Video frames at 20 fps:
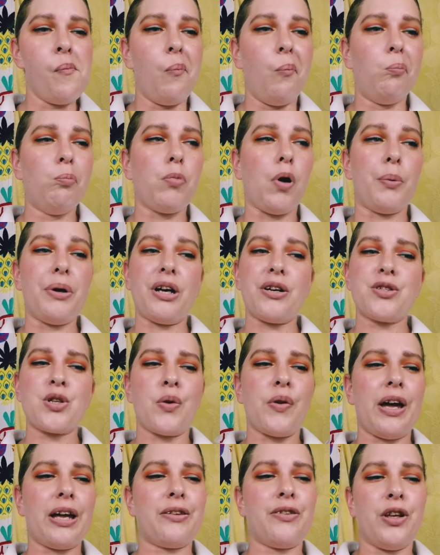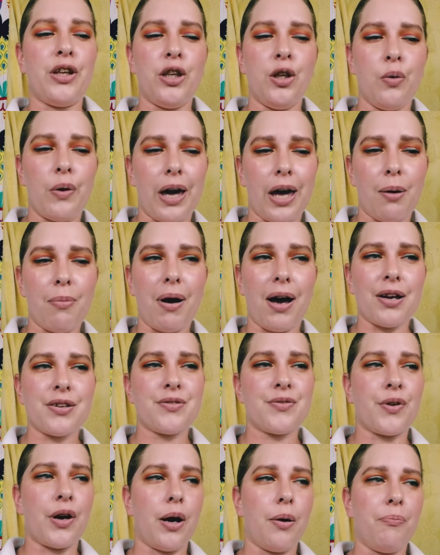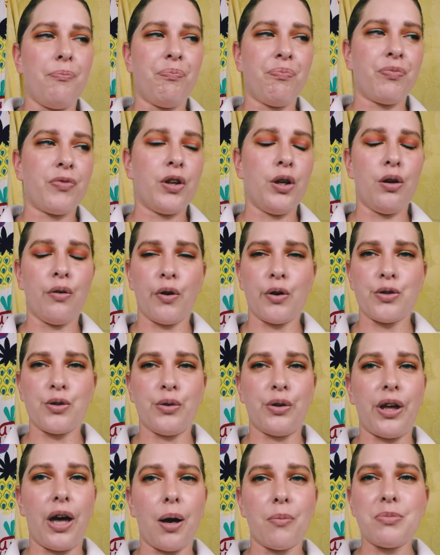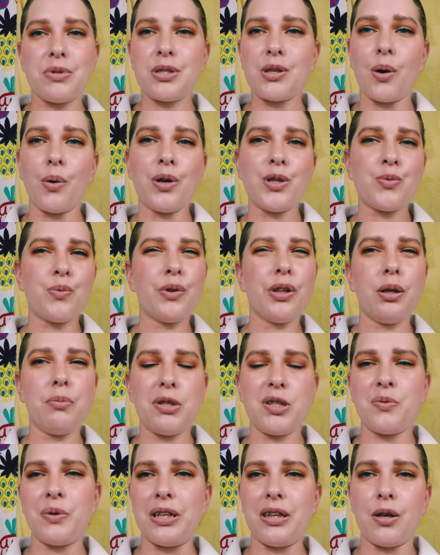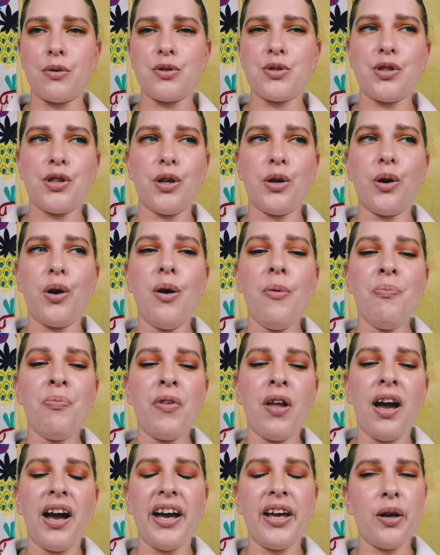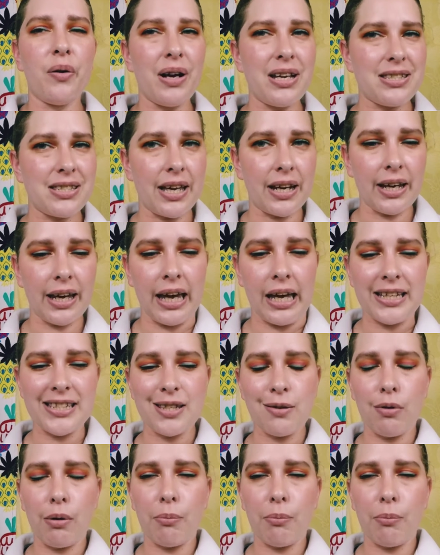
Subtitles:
but we also like the UK box from Universal Yums, so it's really between those two. I know I said I canceled my